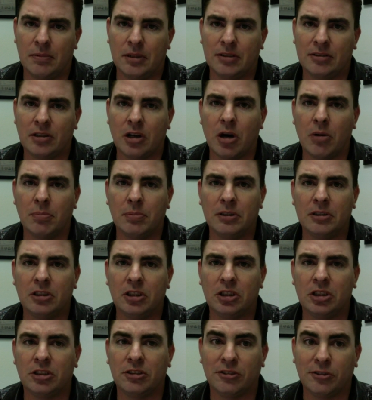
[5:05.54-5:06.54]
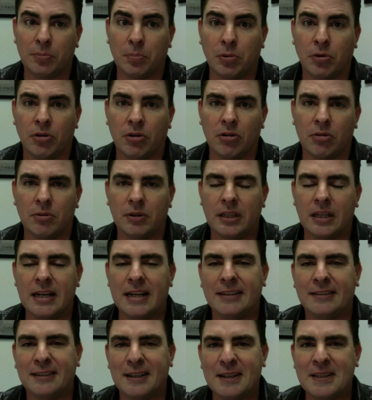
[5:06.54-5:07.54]
That's competitions plural with an
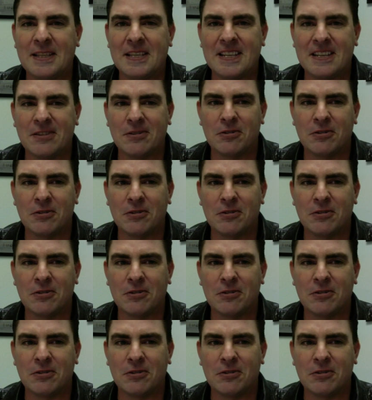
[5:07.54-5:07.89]
S at the end.